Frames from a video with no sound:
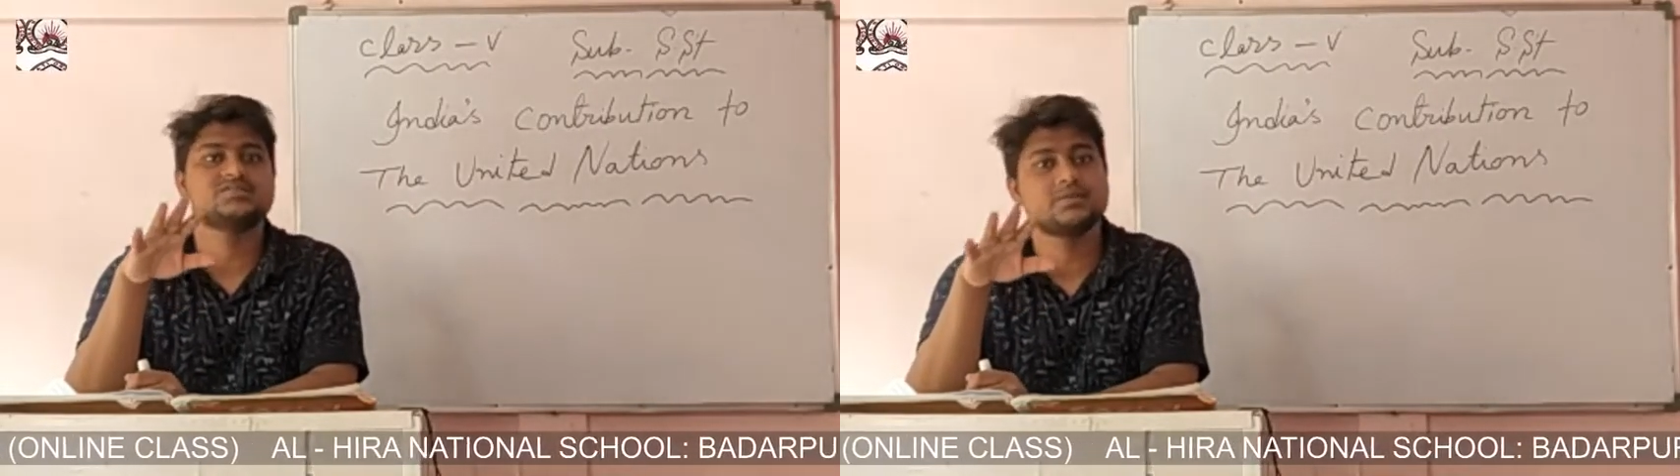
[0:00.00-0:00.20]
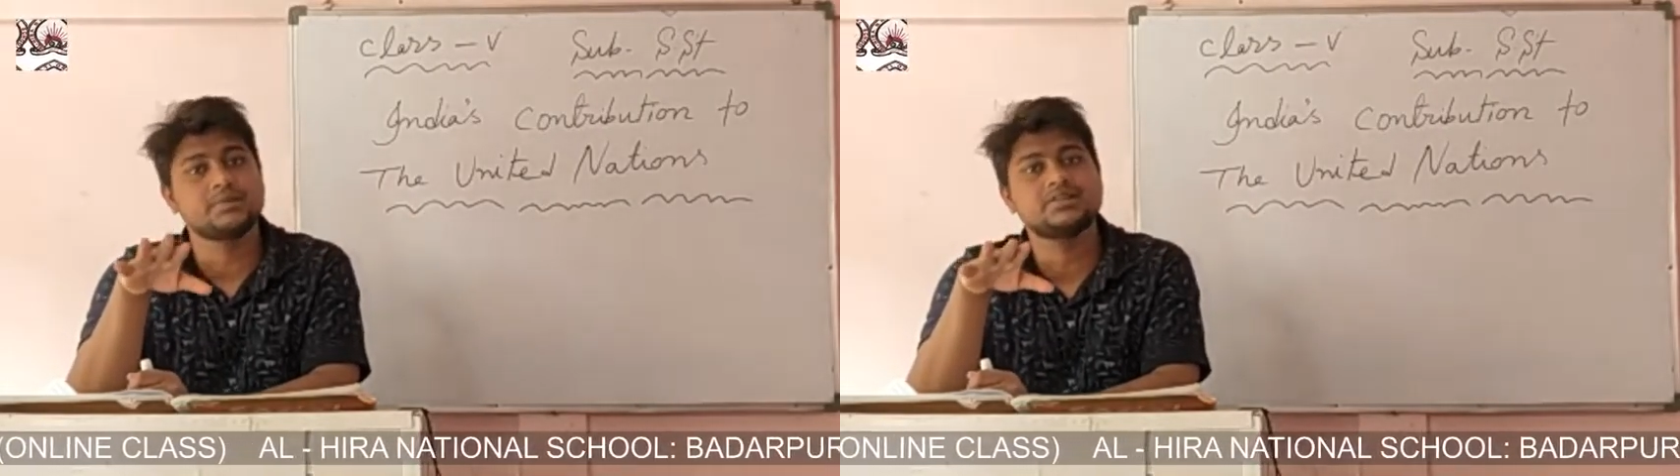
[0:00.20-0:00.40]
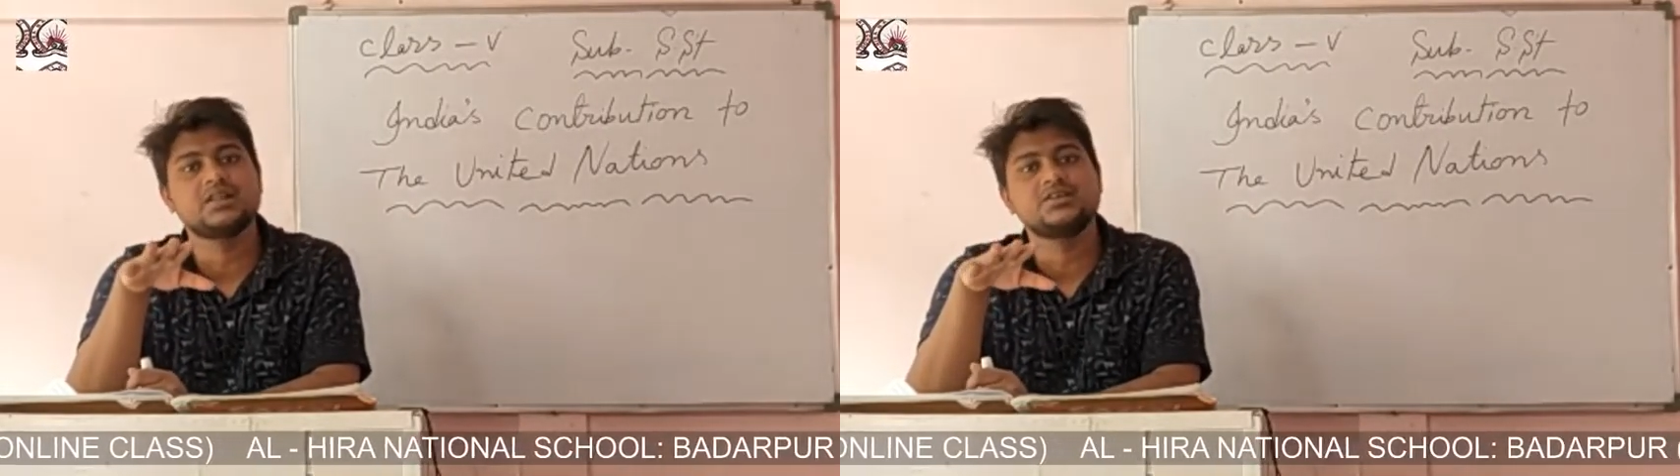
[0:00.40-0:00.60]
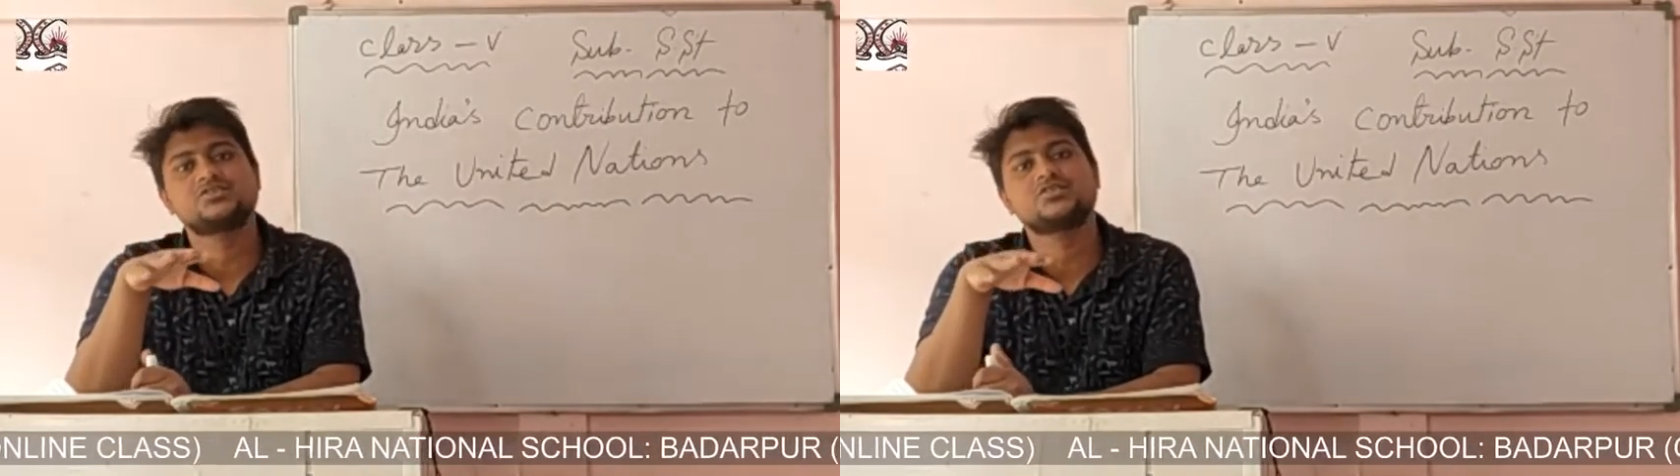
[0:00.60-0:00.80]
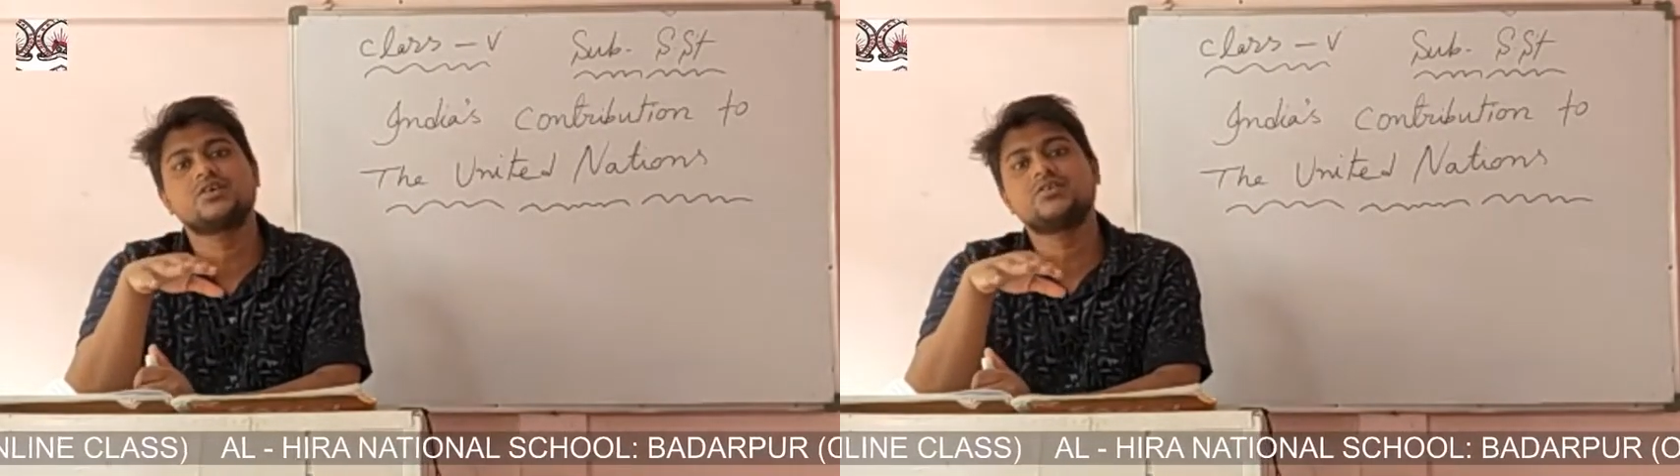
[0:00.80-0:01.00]
seventh
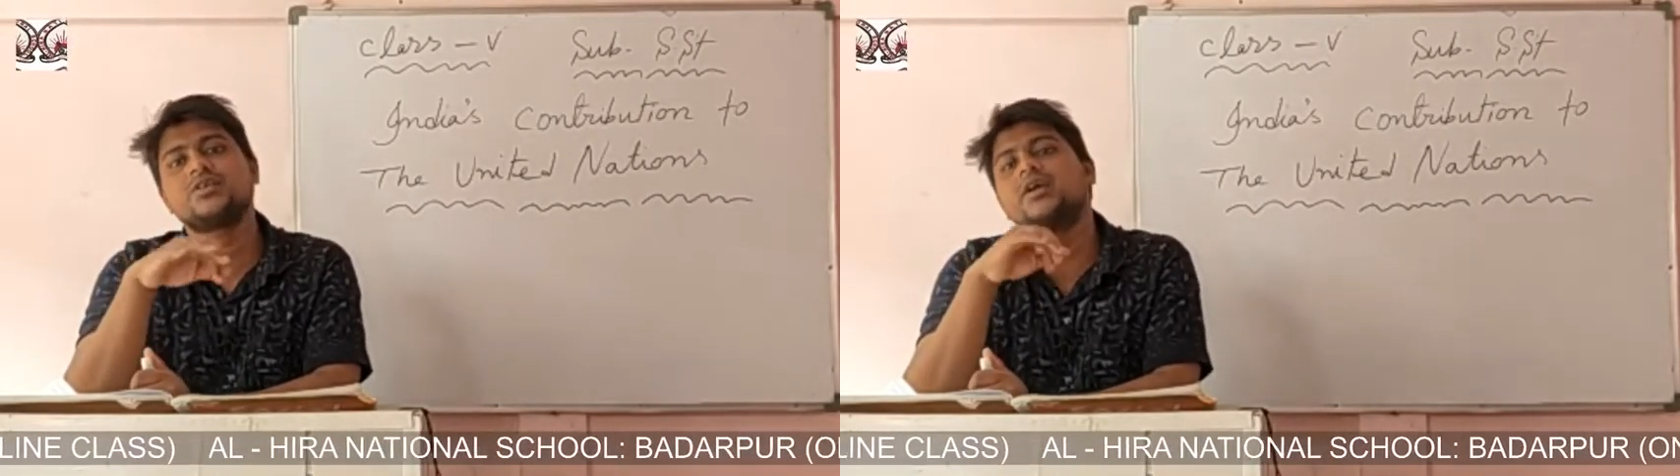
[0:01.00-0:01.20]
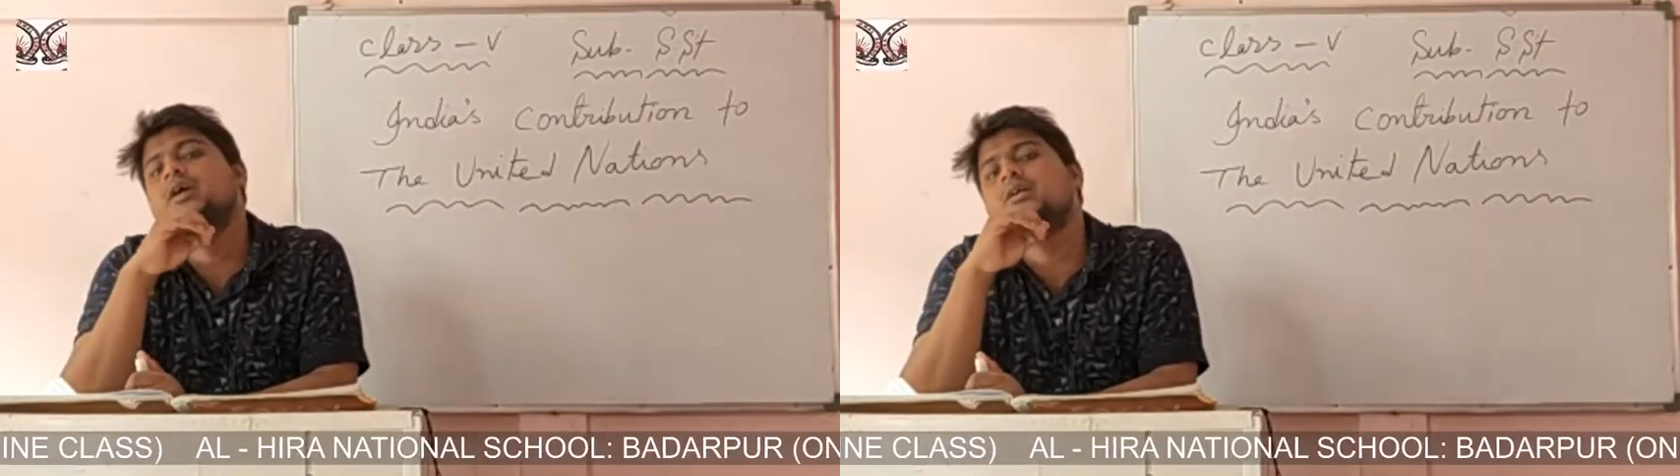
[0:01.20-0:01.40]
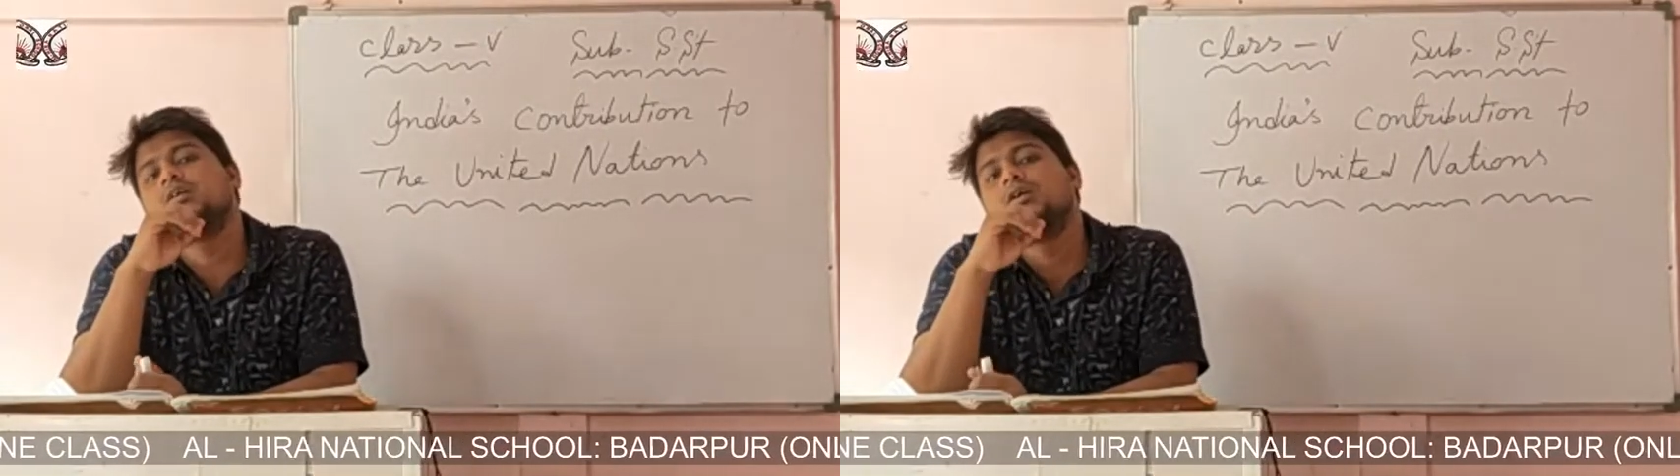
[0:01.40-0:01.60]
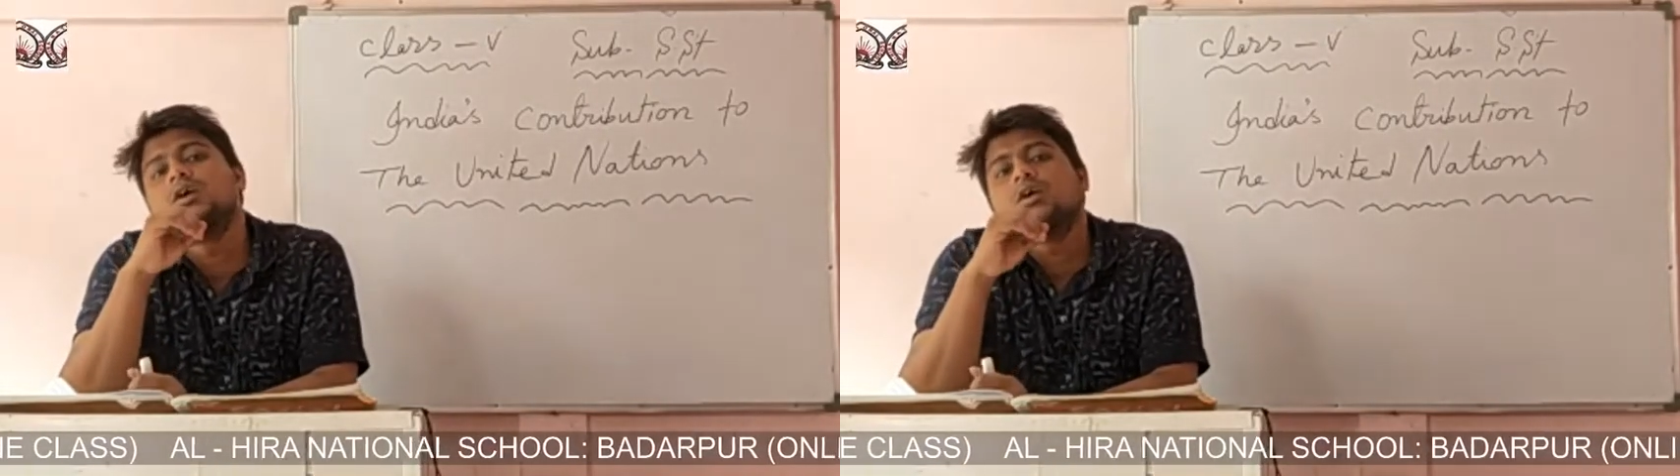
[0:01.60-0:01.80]
largest country, and